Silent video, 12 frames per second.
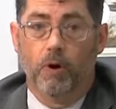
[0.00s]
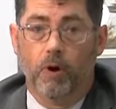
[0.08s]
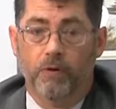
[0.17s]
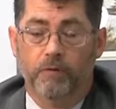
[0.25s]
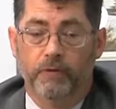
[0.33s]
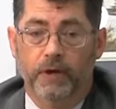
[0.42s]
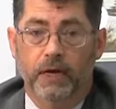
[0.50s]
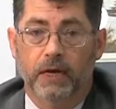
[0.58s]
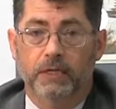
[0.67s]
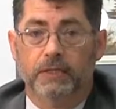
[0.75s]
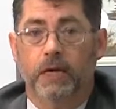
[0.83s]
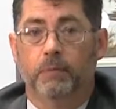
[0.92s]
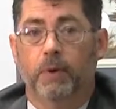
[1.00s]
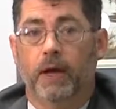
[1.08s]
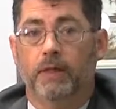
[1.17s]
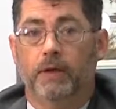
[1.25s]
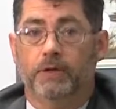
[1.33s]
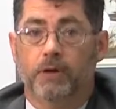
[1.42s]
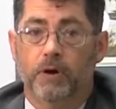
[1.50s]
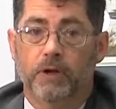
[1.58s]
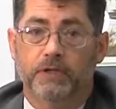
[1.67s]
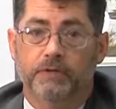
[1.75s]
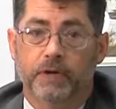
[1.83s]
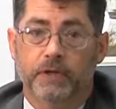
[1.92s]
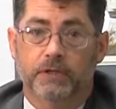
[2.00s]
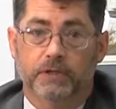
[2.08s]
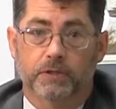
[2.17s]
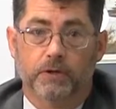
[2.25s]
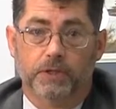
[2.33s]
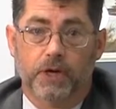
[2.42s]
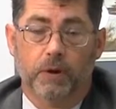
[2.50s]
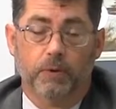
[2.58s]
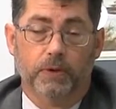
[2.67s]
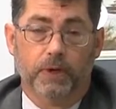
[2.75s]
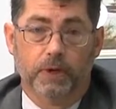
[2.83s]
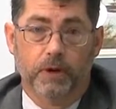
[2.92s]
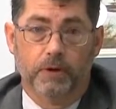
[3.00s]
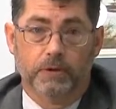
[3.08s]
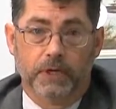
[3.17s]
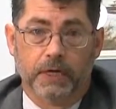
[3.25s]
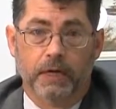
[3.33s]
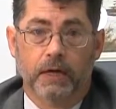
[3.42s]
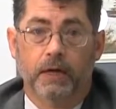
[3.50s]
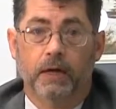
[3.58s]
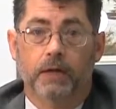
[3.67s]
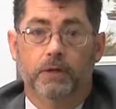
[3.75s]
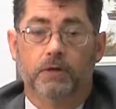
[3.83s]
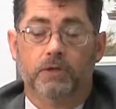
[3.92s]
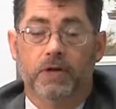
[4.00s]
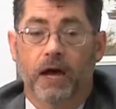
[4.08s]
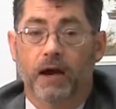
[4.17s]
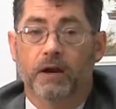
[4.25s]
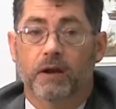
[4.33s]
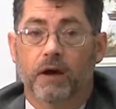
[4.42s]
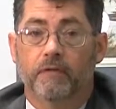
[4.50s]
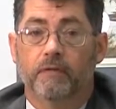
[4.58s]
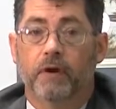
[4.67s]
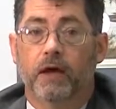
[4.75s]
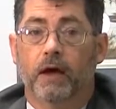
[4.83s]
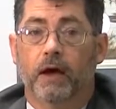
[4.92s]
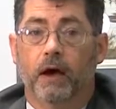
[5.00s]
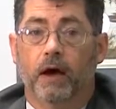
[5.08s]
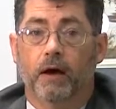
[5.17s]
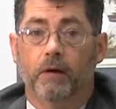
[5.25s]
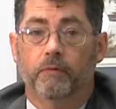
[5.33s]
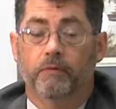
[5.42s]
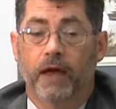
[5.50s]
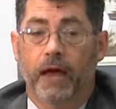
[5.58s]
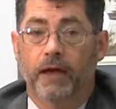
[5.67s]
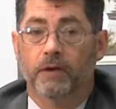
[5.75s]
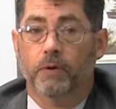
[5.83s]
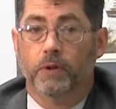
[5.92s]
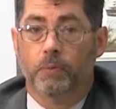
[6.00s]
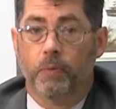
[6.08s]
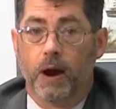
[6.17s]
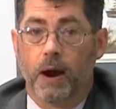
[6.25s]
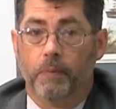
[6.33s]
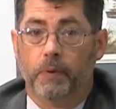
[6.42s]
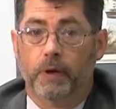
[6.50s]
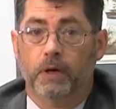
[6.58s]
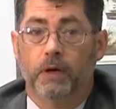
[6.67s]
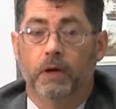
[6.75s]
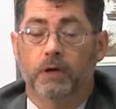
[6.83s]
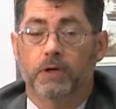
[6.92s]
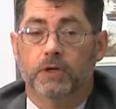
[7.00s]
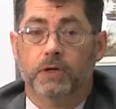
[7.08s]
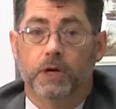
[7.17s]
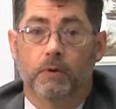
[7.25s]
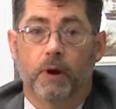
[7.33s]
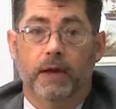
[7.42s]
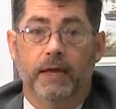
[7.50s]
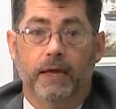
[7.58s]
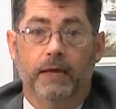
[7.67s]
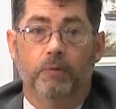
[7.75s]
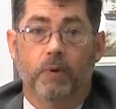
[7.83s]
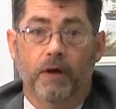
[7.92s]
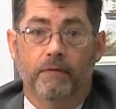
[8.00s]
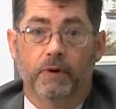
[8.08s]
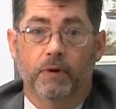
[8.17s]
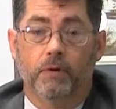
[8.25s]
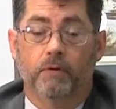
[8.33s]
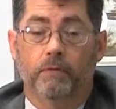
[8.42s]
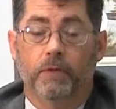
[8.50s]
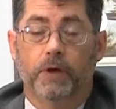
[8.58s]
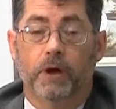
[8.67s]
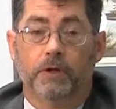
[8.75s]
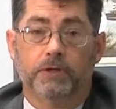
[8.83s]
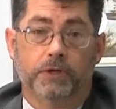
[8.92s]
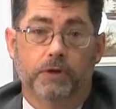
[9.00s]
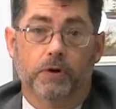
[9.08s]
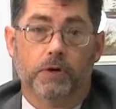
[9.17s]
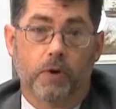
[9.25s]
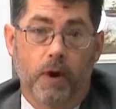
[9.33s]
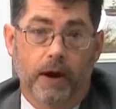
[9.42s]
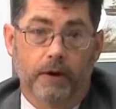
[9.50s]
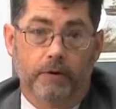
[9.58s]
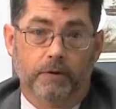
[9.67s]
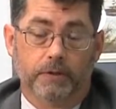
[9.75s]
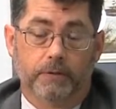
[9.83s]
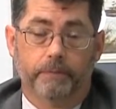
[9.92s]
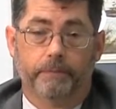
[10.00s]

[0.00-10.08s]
own fees and pay the attorney's fees associated with the closing, there's not enough value in the property to generate any revenue for the unsecured creditors.